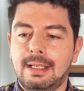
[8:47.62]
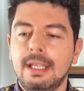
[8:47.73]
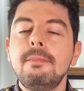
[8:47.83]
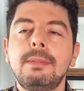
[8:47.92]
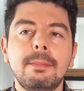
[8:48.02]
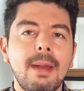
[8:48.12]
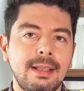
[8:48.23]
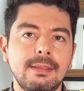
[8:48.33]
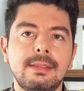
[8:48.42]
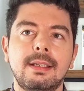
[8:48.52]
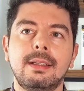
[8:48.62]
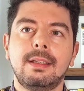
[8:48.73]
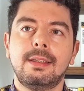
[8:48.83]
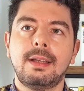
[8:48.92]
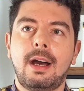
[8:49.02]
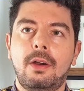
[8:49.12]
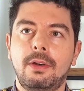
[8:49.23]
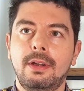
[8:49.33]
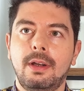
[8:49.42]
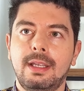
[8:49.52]
implement
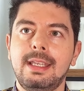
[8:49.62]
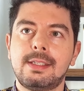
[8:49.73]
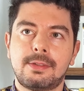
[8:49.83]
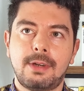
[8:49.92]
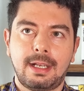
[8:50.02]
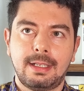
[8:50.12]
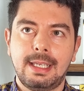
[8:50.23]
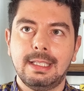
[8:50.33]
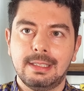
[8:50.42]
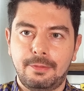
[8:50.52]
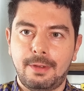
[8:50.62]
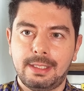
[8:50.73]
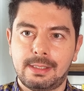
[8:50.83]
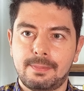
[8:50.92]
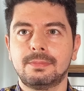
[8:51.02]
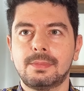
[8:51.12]
our isTrack interface.